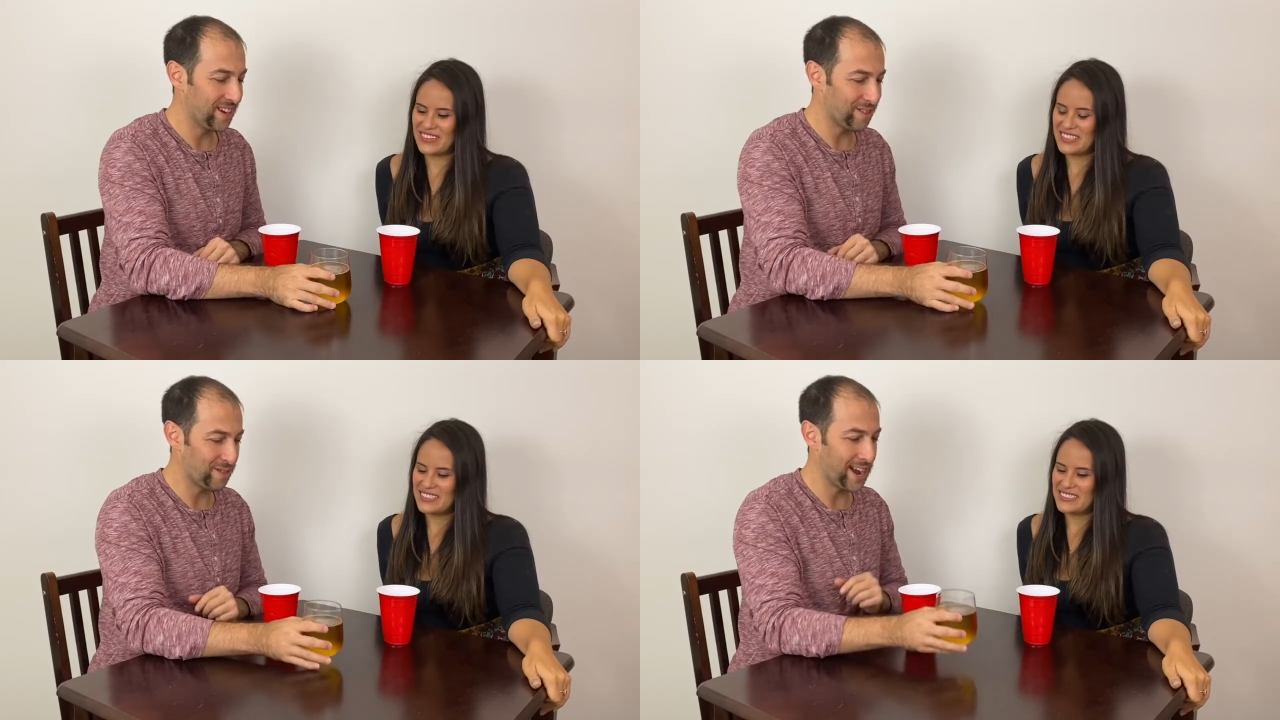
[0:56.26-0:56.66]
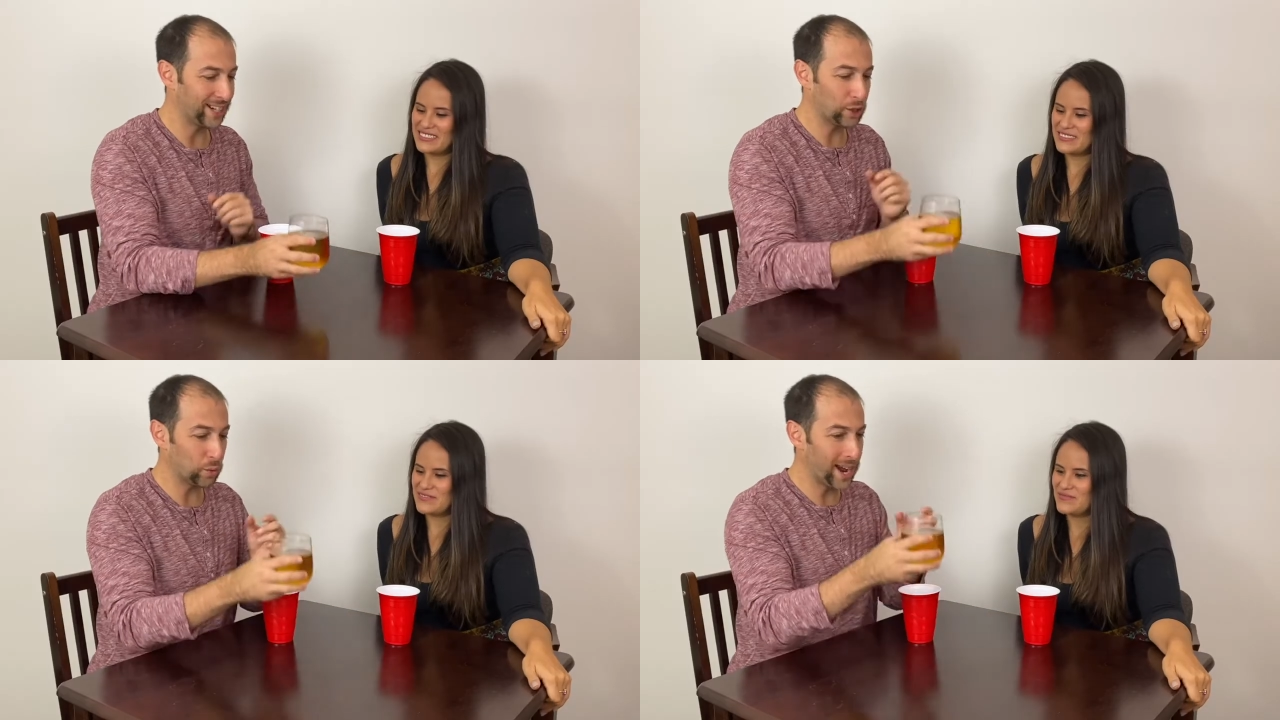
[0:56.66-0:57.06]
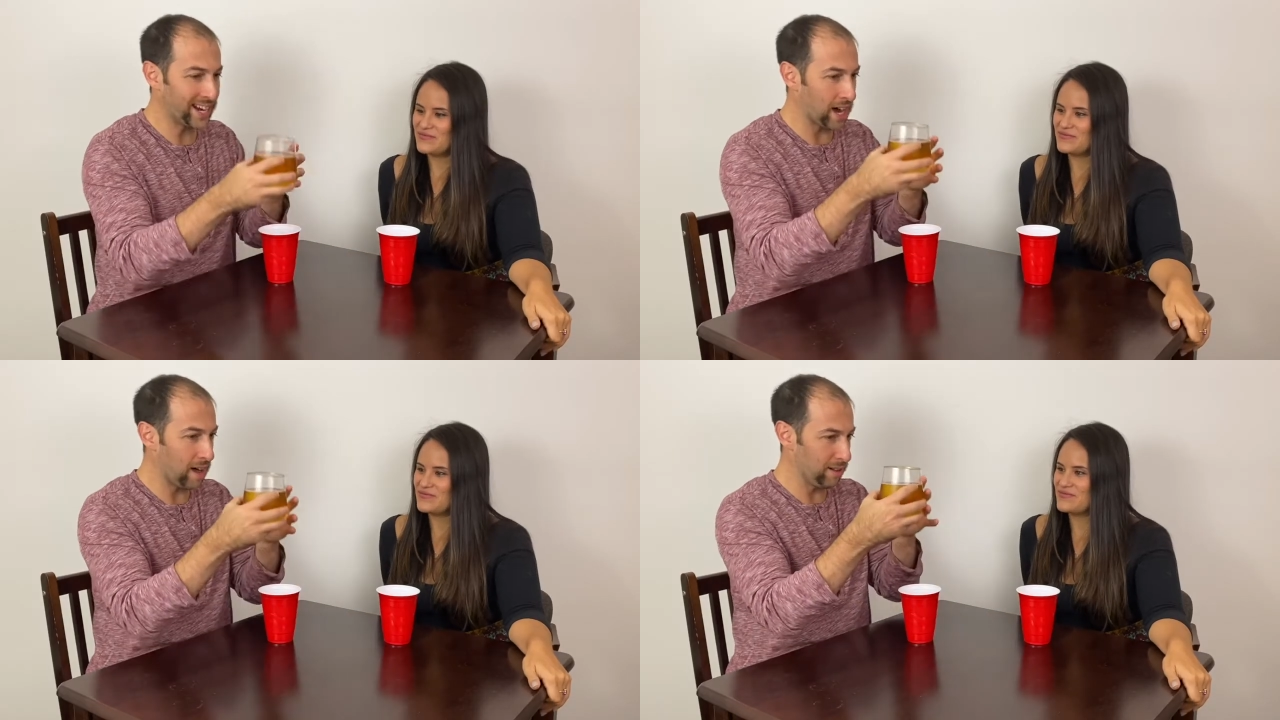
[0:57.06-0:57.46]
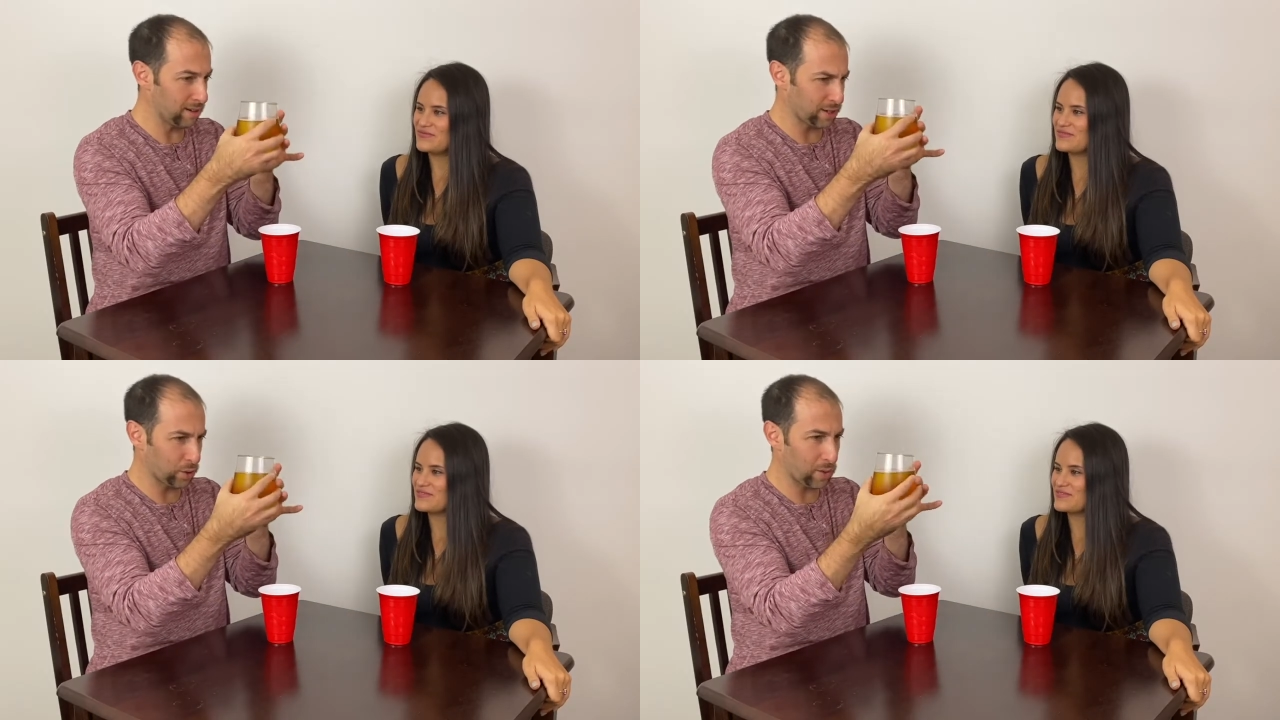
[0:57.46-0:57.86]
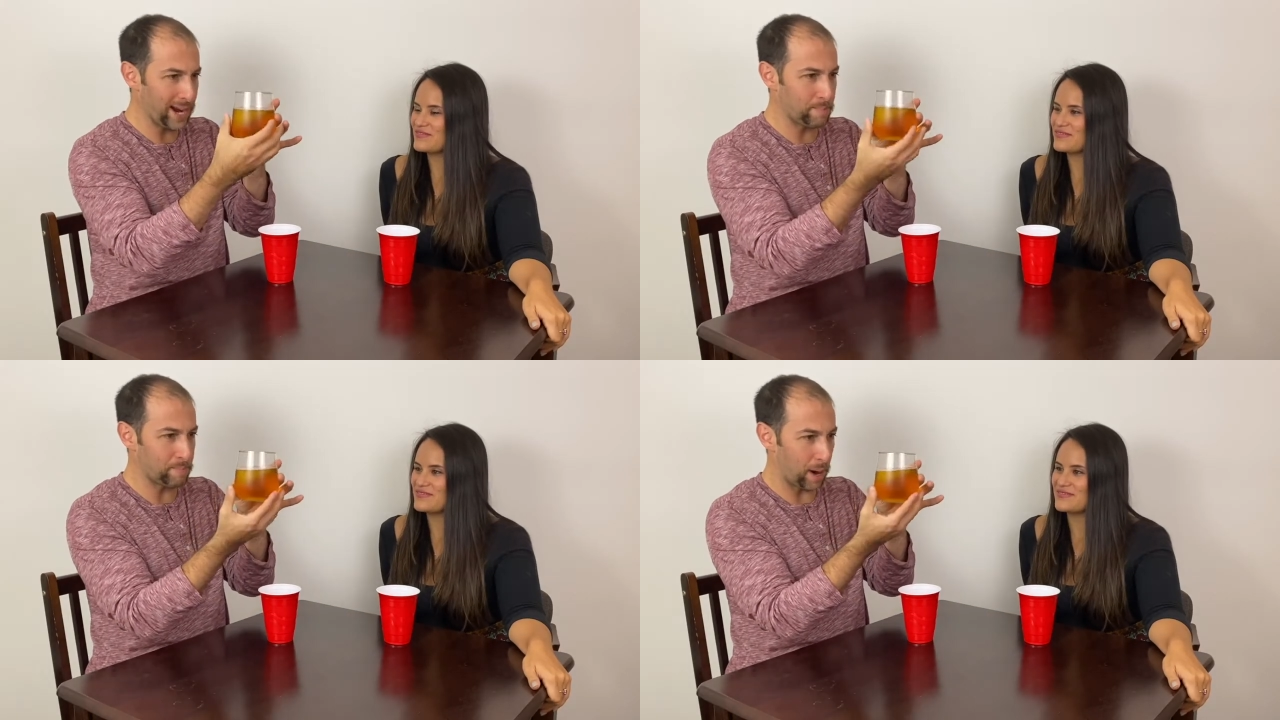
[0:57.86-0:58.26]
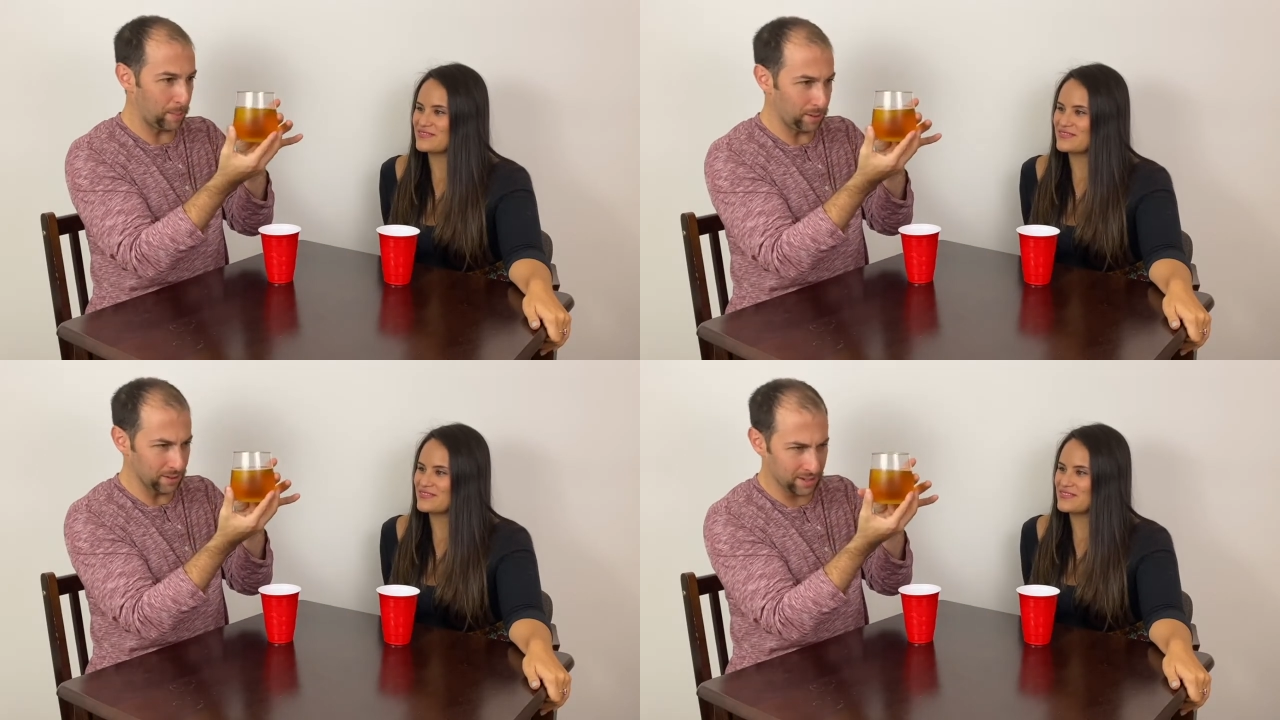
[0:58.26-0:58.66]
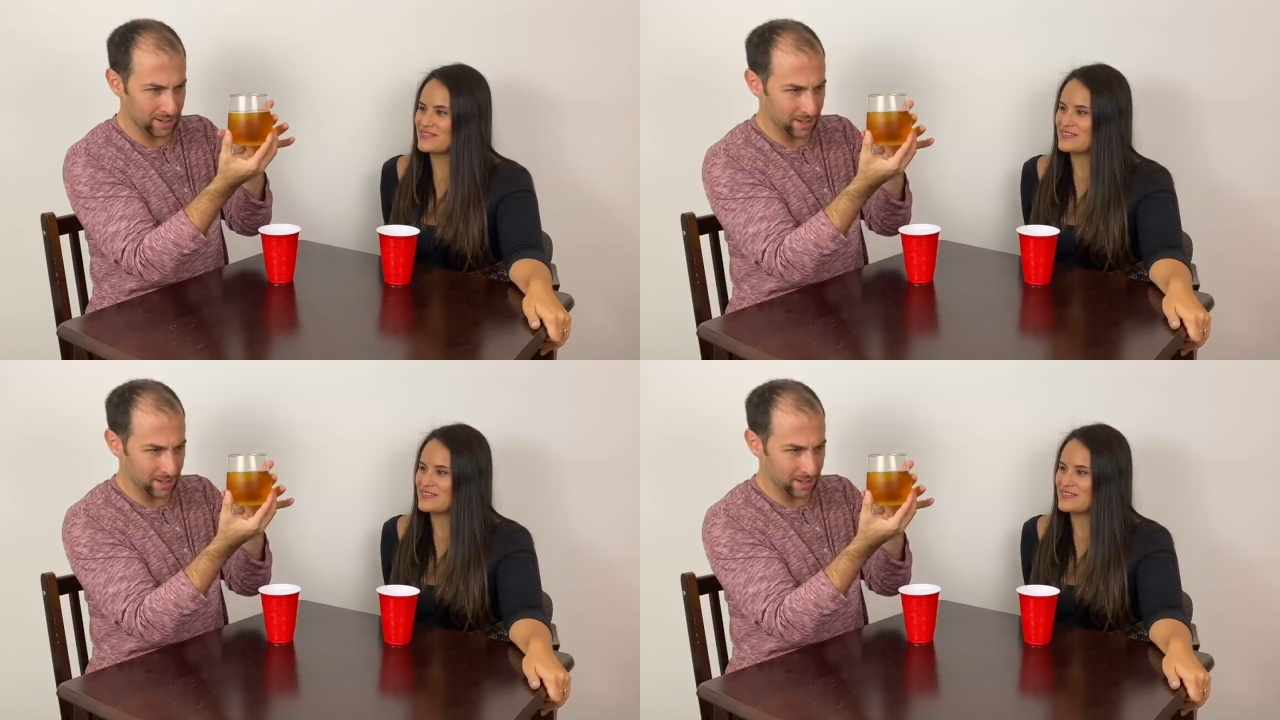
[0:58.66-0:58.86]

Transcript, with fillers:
Speaker 1: All right, great color, great bubbles.